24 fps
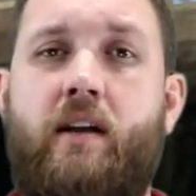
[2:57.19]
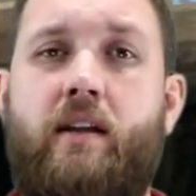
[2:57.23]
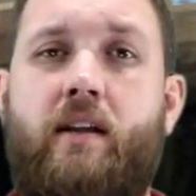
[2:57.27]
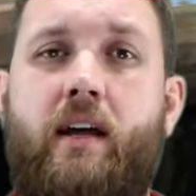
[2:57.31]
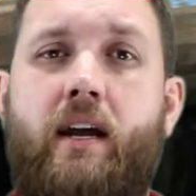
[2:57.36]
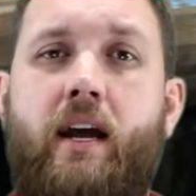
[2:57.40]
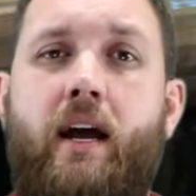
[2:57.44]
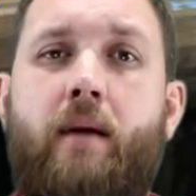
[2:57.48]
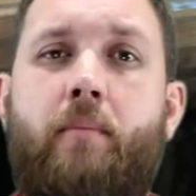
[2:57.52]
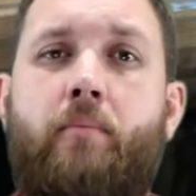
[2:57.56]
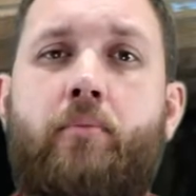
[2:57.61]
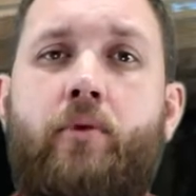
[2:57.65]

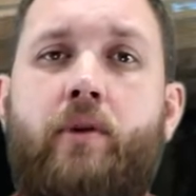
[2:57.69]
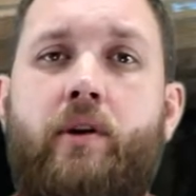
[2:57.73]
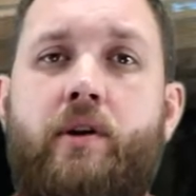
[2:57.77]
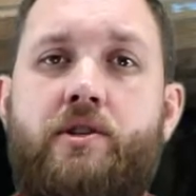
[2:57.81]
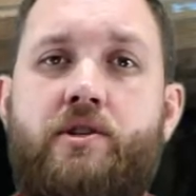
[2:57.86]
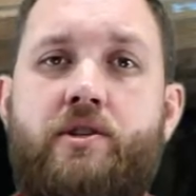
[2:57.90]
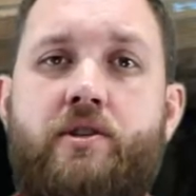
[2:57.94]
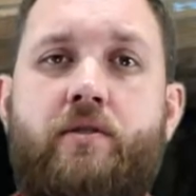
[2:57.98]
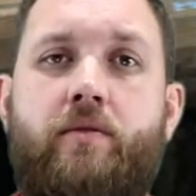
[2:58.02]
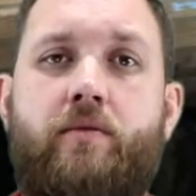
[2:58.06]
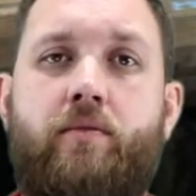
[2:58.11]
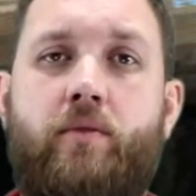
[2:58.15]
that had
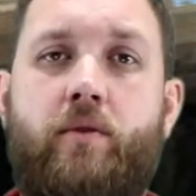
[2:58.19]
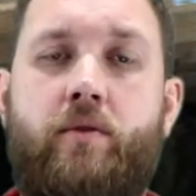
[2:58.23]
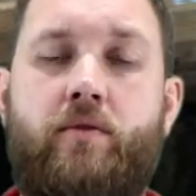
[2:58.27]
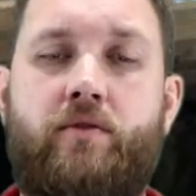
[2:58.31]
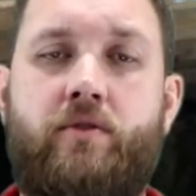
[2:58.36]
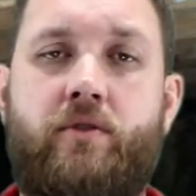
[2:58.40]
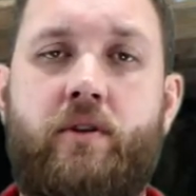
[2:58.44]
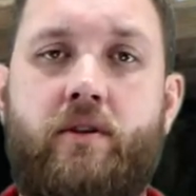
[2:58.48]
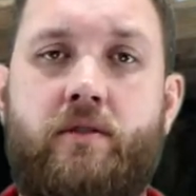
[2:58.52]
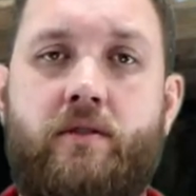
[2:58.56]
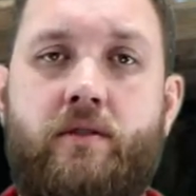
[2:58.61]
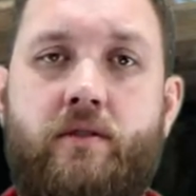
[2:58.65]
pre-engineered roof
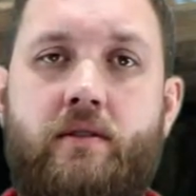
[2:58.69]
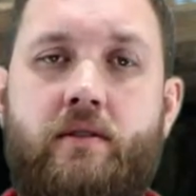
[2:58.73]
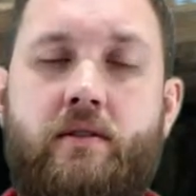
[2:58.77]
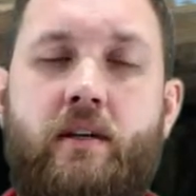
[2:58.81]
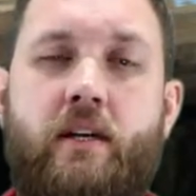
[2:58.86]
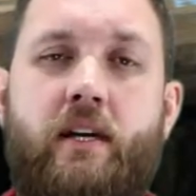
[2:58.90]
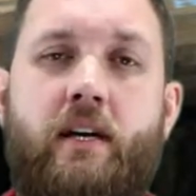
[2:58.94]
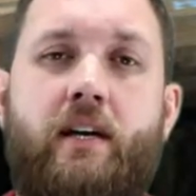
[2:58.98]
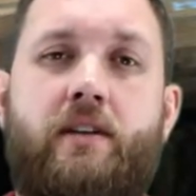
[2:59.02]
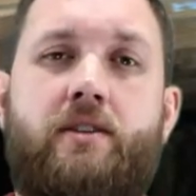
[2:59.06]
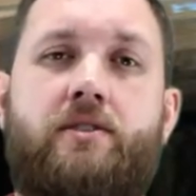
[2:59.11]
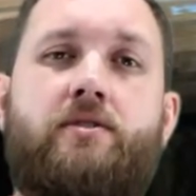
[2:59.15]

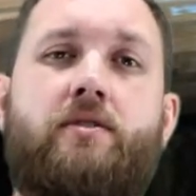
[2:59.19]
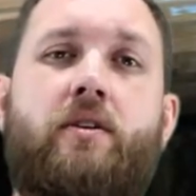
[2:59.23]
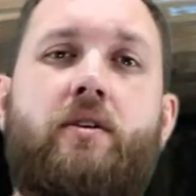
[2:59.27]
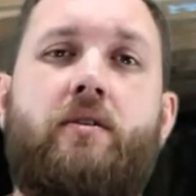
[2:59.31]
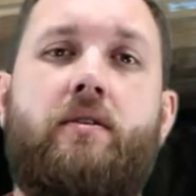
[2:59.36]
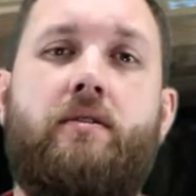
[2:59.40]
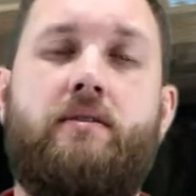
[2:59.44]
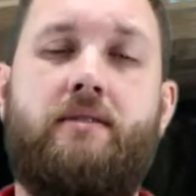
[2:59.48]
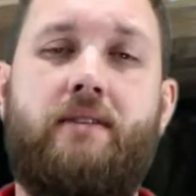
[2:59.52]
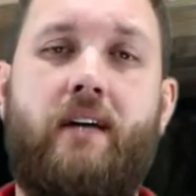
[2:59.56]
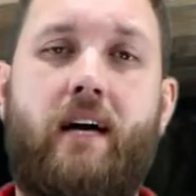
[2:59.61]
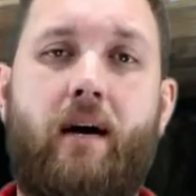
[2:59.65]
trusses
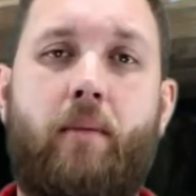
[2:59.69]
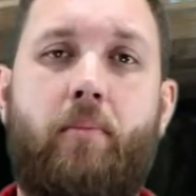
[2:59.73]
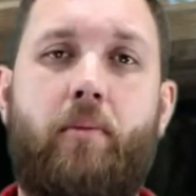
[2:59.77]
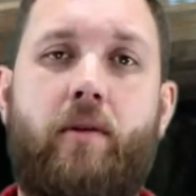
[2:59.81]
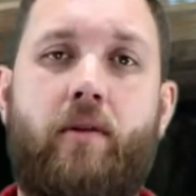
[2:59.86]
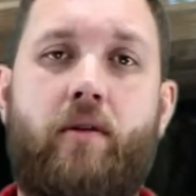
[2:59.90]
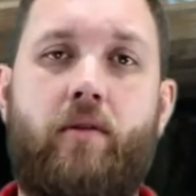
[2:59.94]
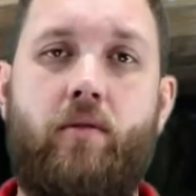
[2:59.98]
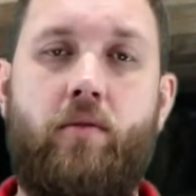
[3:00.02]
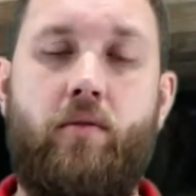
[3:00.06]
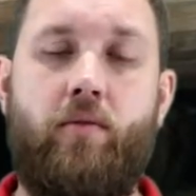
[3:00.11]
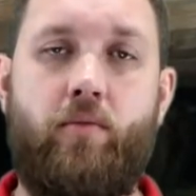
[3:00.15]
installed on top of
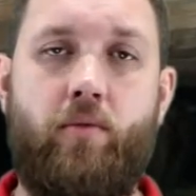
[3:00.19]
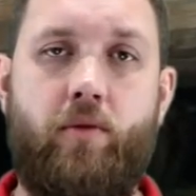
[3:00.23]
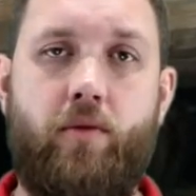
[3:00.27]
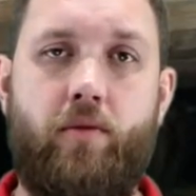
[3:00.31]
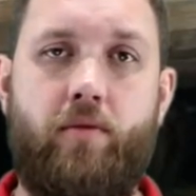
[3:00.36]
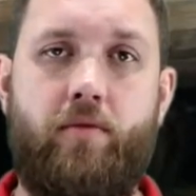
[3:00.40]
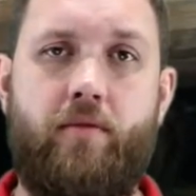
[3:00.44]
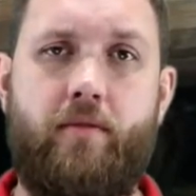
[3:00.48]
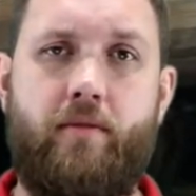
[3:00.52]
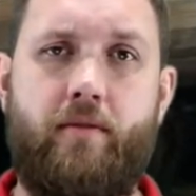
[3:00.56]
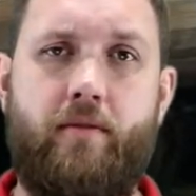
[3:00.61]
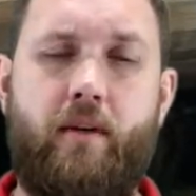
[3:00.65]
the old
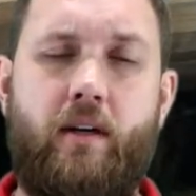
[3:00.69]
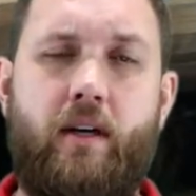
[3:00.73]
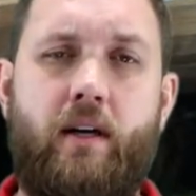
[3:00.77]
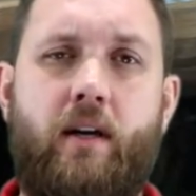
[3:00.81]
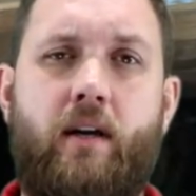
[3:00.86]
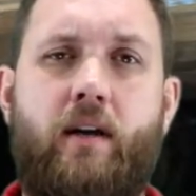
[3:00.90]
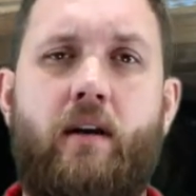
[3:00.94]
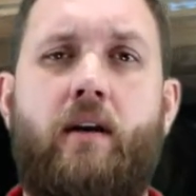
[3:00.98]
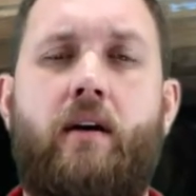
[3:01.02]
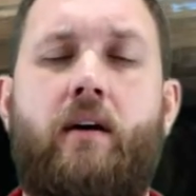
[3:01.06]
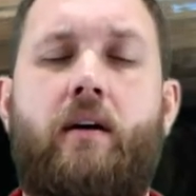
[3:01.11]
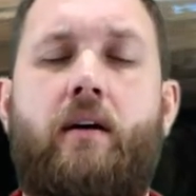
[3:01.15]
roof.
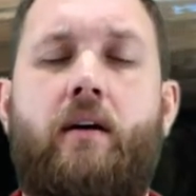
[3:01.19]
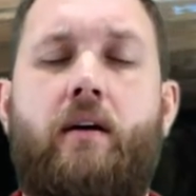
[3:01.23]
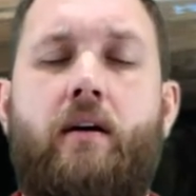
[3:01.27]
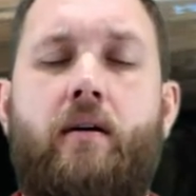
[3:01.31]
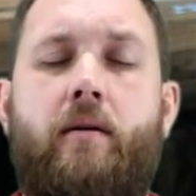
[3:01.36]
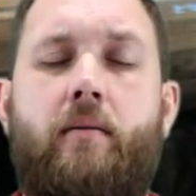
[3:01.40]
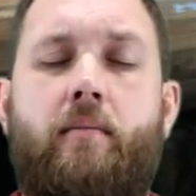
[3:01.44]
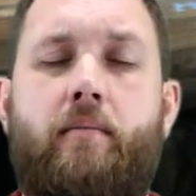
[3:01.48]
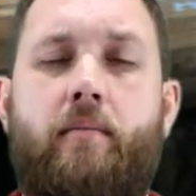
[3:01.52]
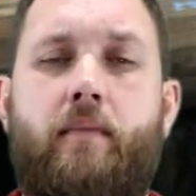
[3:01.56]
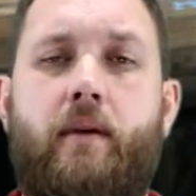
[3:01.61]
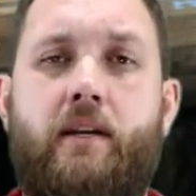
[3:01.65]

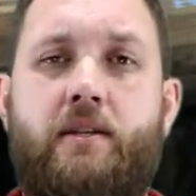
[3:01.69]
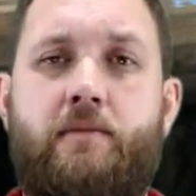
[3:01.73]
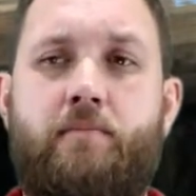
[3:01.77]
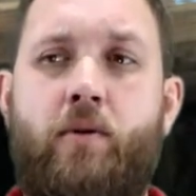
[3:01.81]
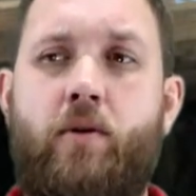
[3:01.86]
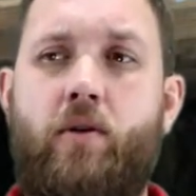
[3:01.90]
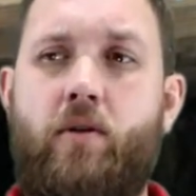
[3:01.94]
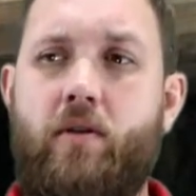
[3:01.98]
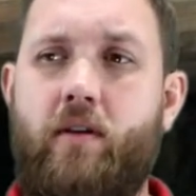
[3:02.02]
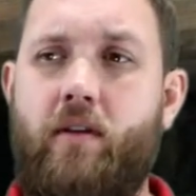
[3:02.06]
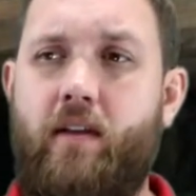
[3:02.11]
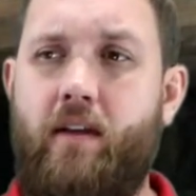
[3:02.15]
As part of